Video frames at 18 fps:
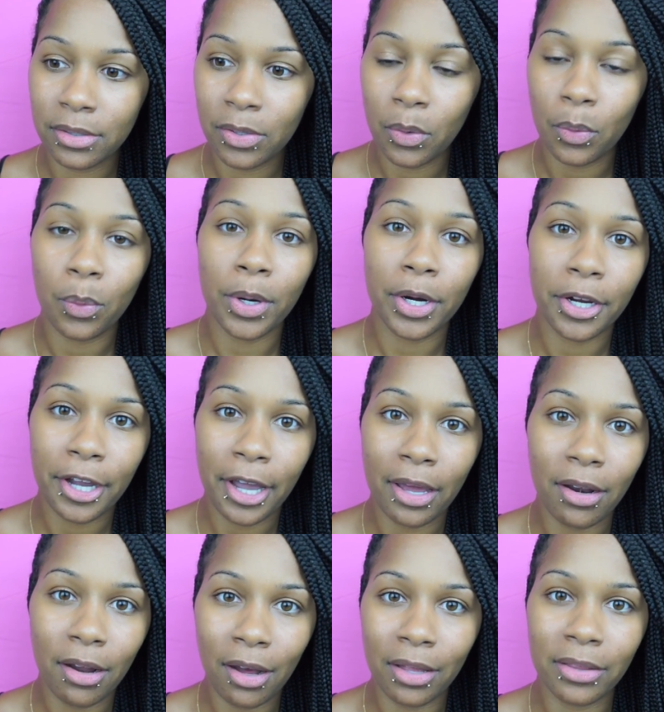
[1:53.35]
to work
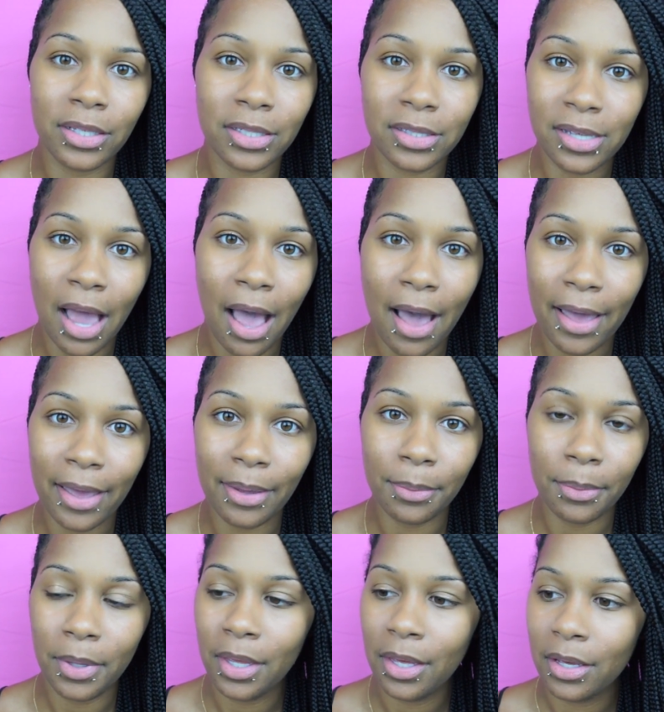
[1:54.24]
out all the
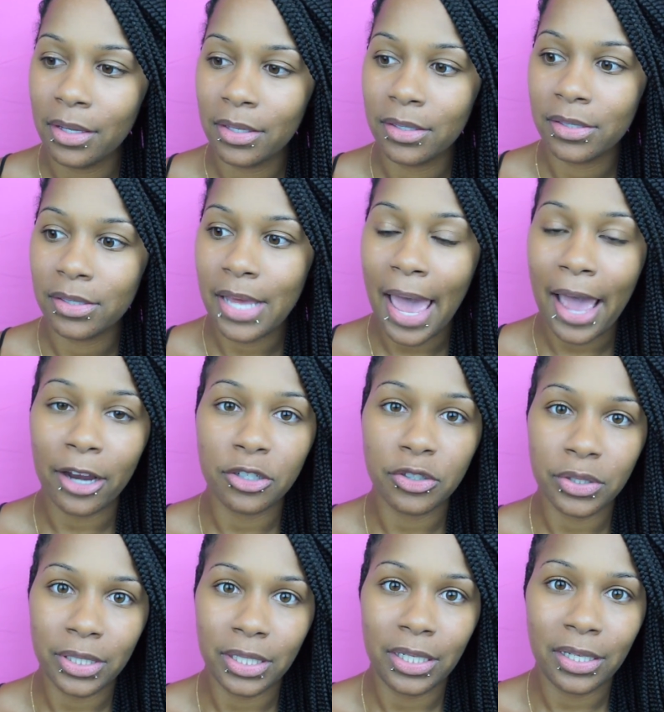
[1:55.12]
time to
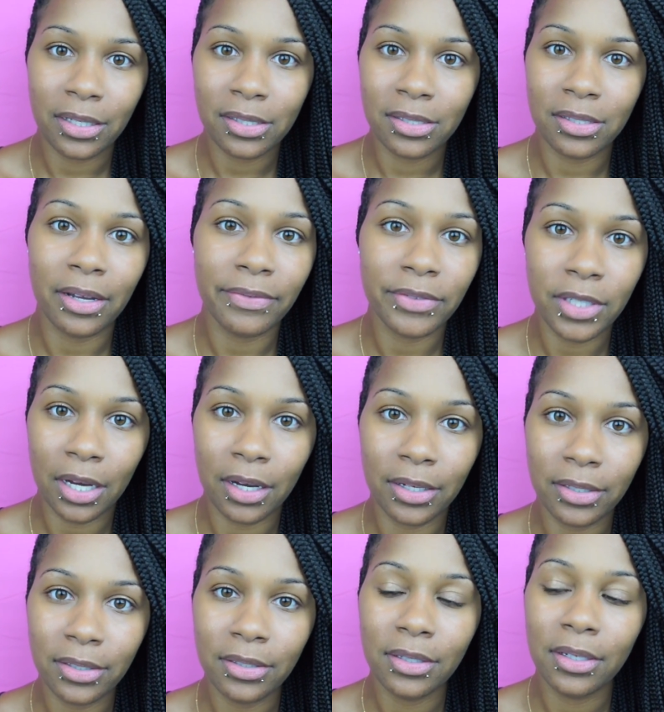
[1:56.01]
actually get stuff
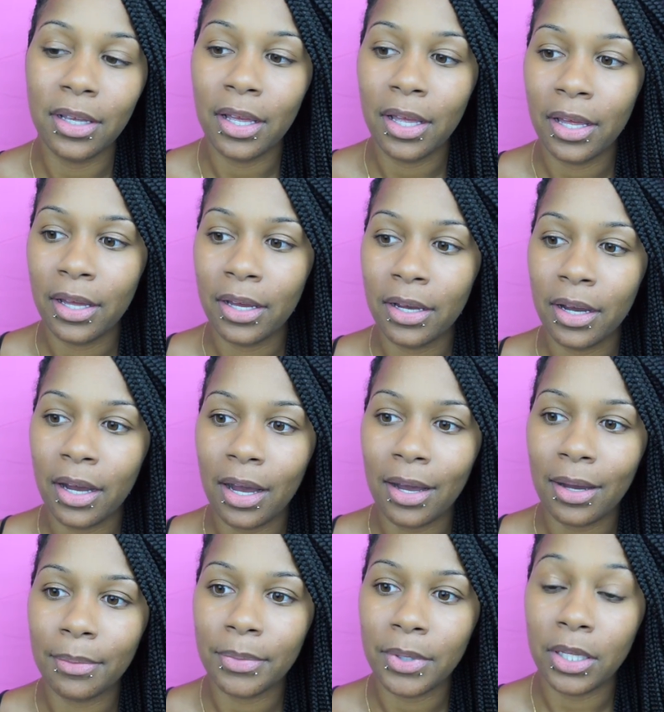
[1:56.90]
done,
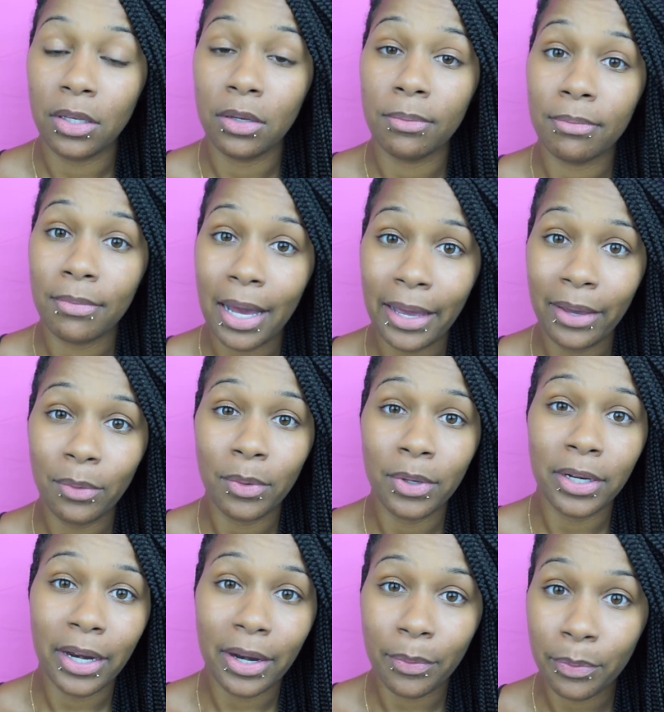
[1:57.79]
then you might
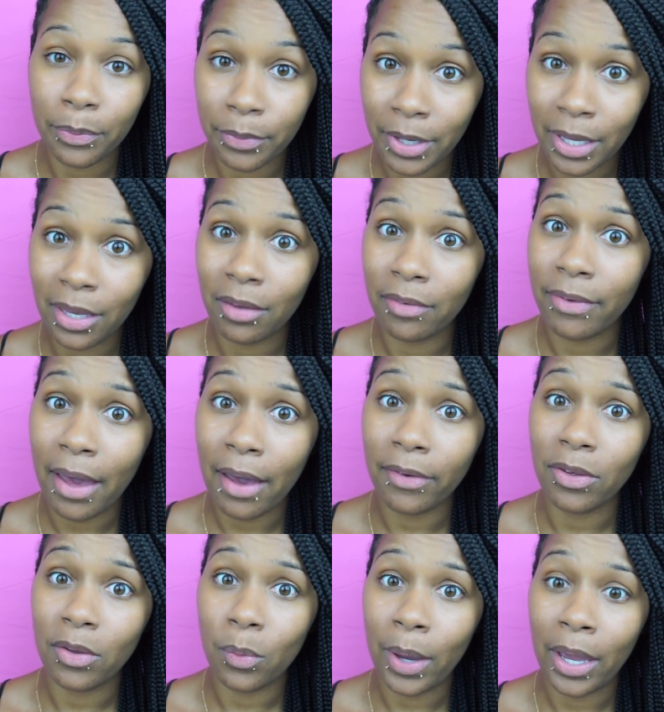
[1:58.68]
want to
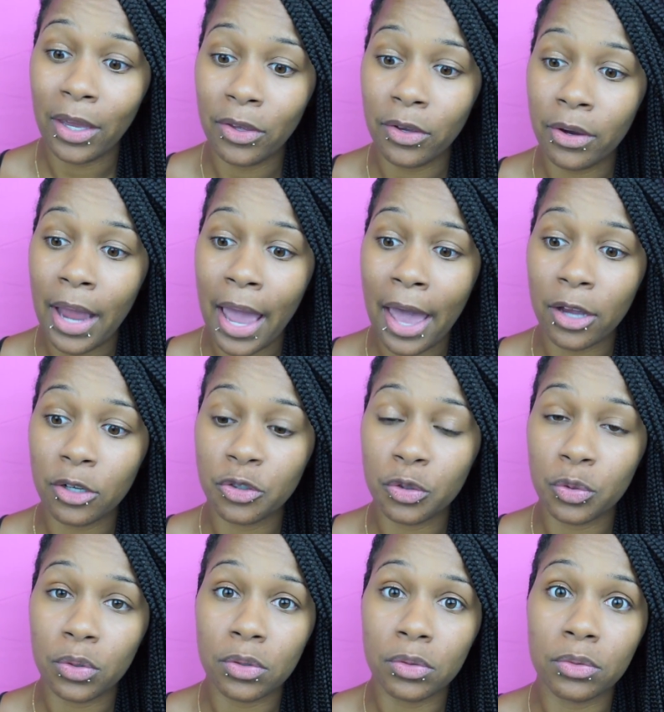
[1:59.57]
reevaluate your
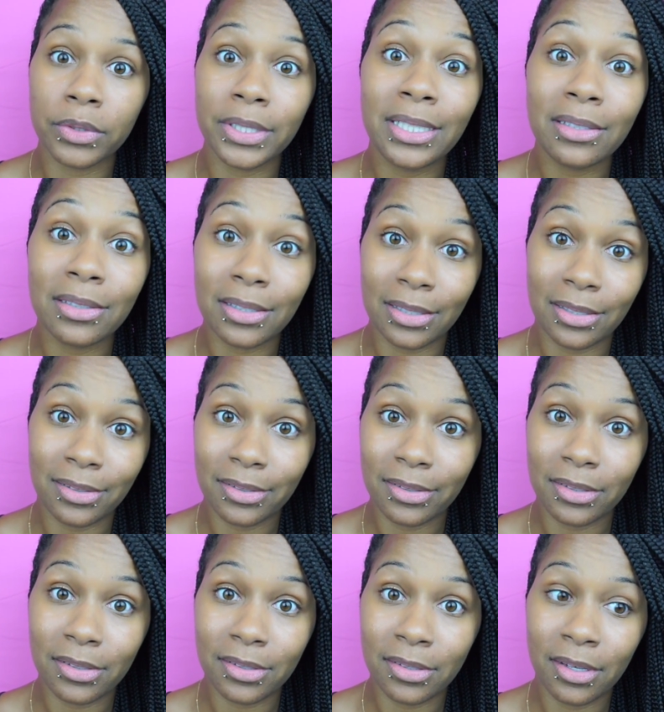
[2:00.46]
actual
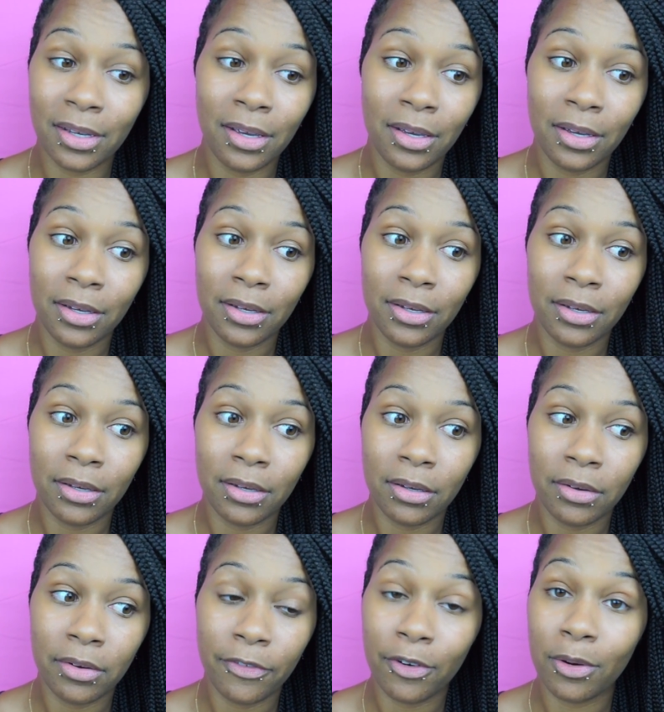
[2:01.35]
reasons
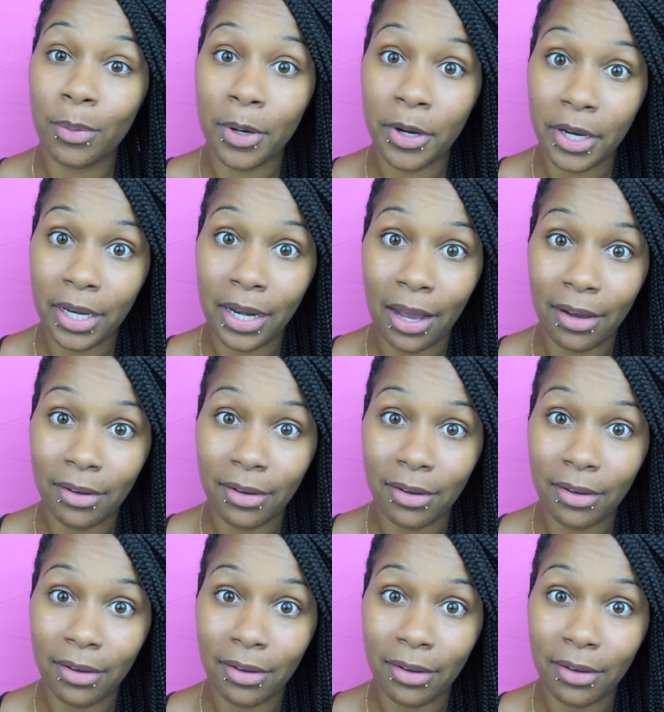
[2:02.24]
for working